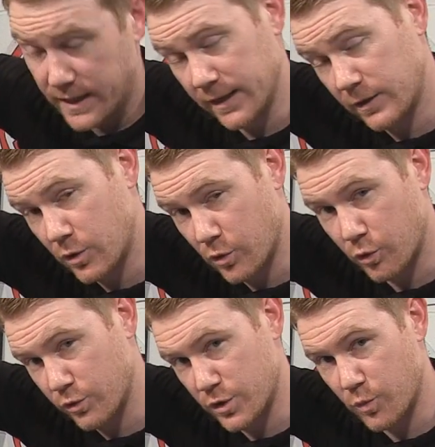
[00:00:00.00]
and
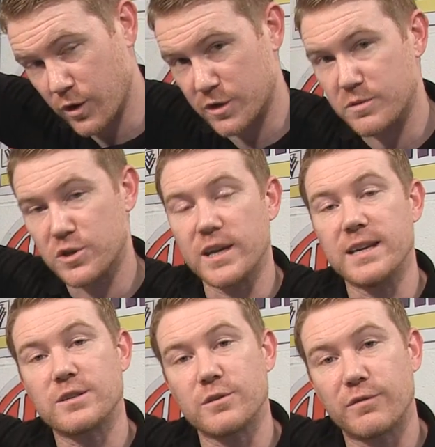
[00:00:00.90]
cause your washing
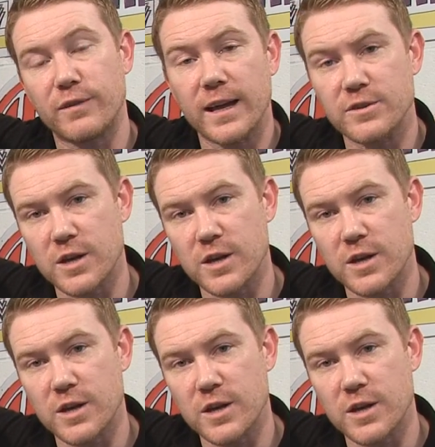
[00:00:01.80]
machine to flood.